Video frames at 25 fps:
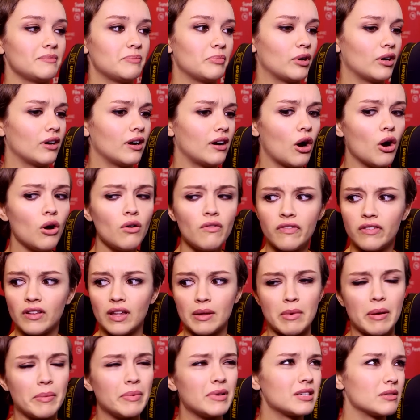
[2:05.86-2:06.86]
But
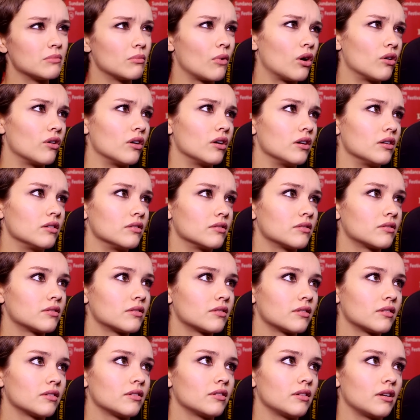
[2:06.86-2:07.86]
hopefully, maybe tomorrow,
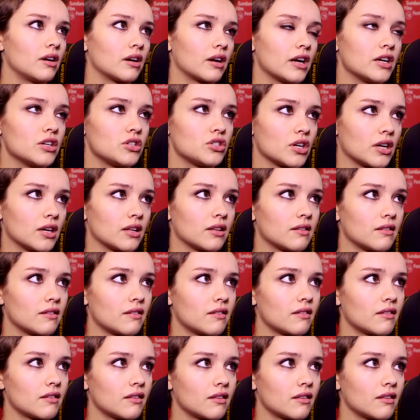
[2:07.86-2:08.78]
I'll get a chance.